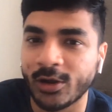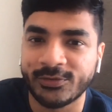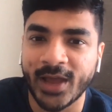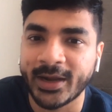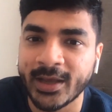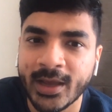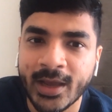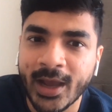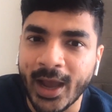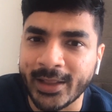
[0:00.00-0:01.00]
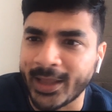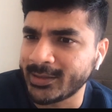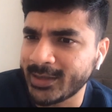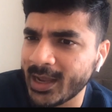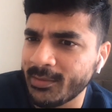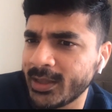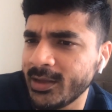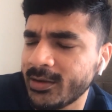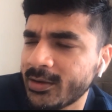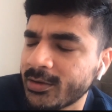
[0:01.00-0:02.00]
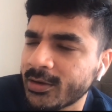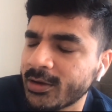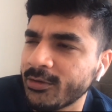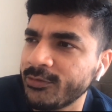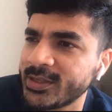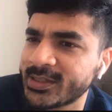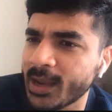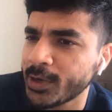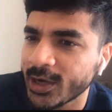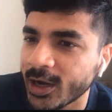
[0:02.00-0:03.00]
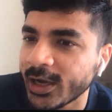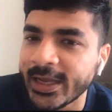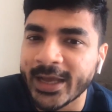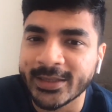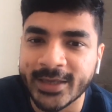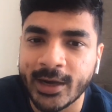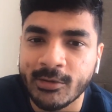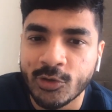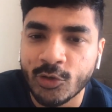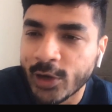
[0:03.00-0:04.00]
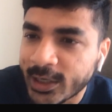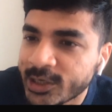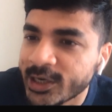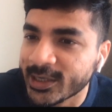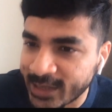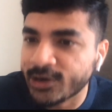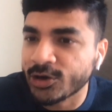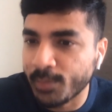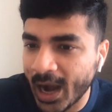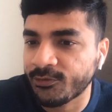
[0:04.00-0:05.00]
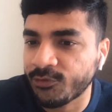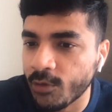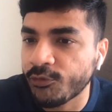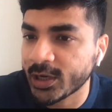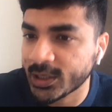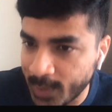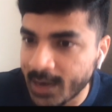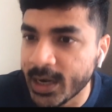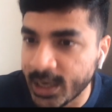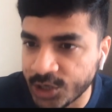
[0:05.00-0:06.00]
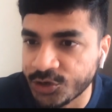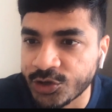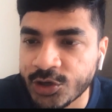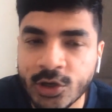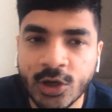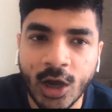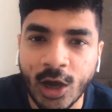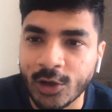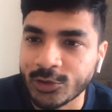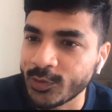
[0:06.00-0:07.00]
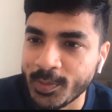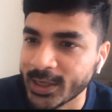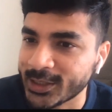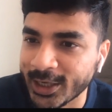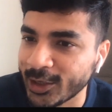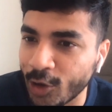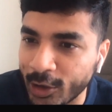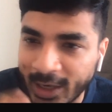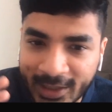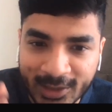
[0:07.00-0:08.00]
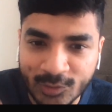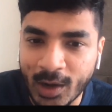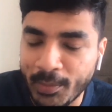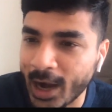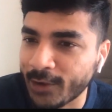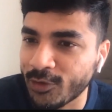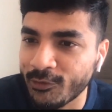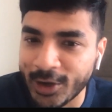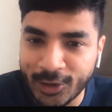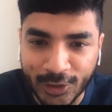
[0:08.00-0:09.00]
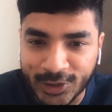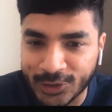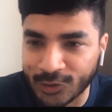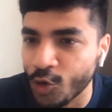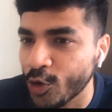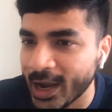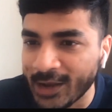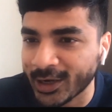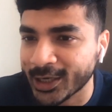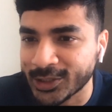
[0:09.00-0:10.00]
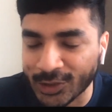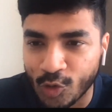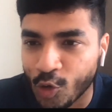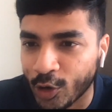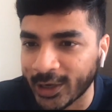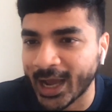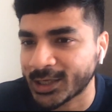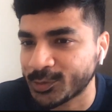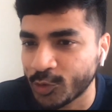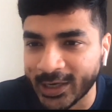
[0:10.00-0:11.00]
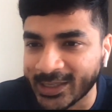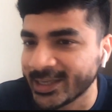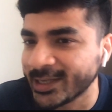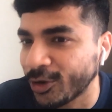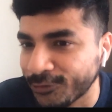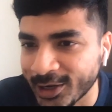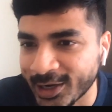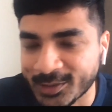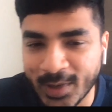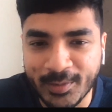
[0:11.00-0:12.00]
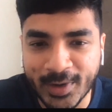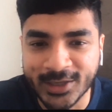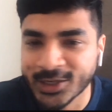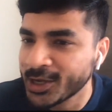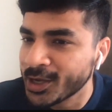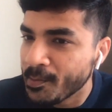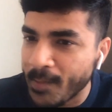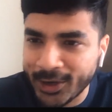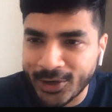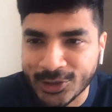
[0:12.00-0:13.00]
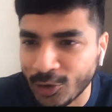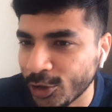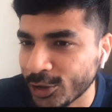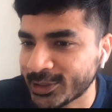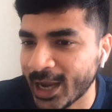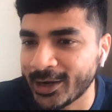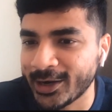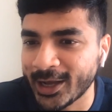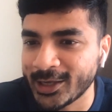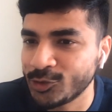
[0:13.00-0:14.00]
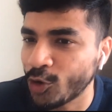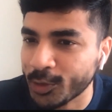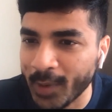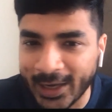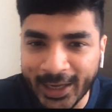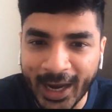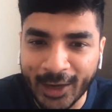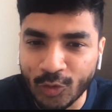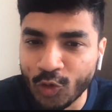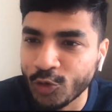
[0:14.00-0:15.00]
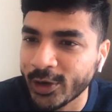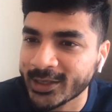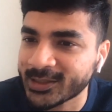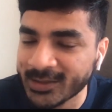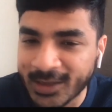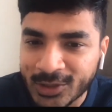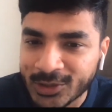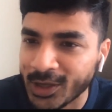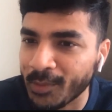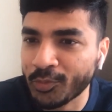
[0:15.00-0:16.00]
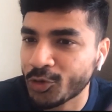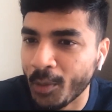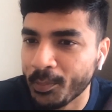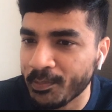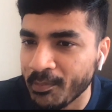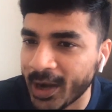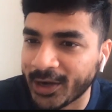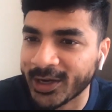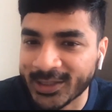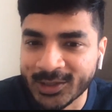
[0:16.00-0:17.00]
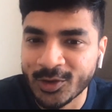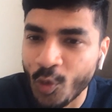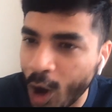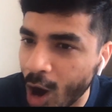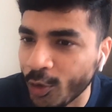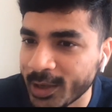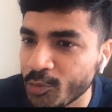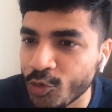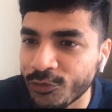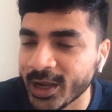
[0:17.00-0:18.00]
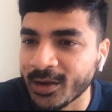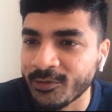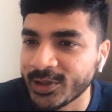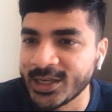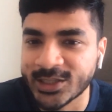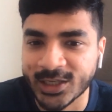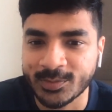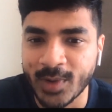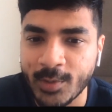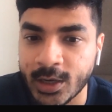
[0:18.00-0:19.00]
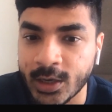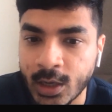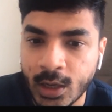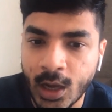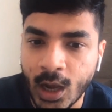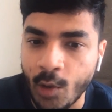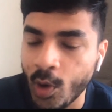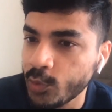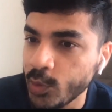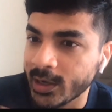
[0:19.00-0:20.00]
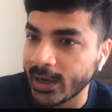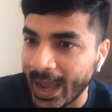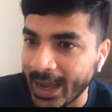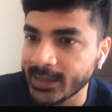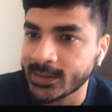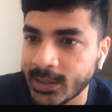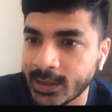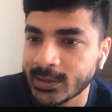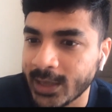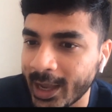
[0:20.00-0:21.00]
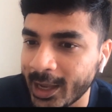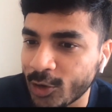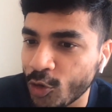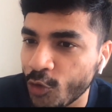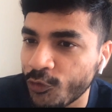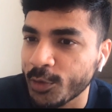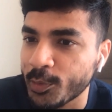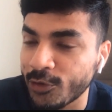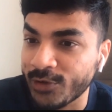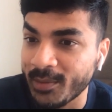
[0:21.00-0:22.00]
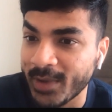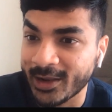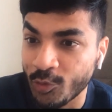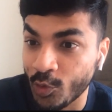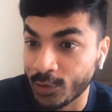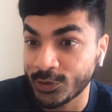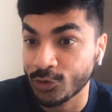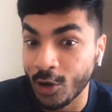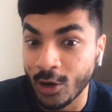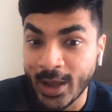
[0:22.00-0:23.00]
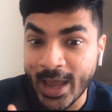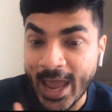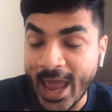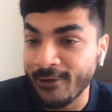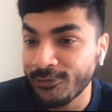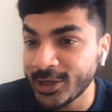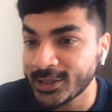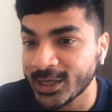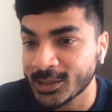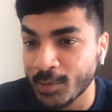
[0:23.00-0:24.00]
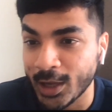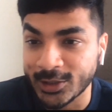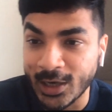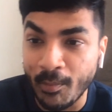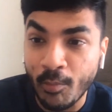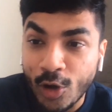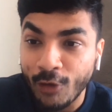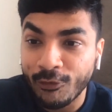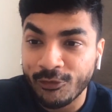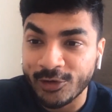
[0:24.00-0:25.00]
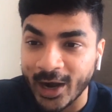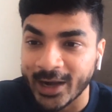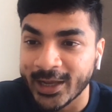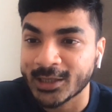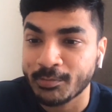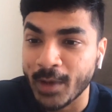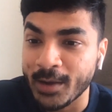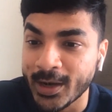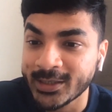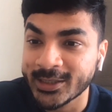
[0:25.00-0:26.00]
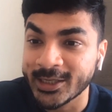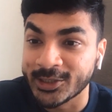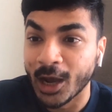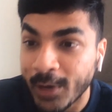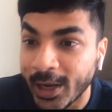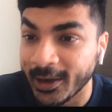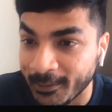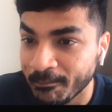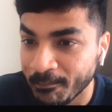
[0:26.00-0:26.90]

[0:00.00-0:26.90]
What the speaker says: all of that. And that's the time I think we stepped in early and said, let's create a central platform for experimentation. So we basically got, like, this one platform where anyone can just go on a dashboard and easily configure experiments. Metrics are all standardized. You automatically get to know, like, some top metrics, how are they moving with each experiment. And what we realized is, like, over a period of time, like, what we saw, every 6 months, the number of running experiments is doubling,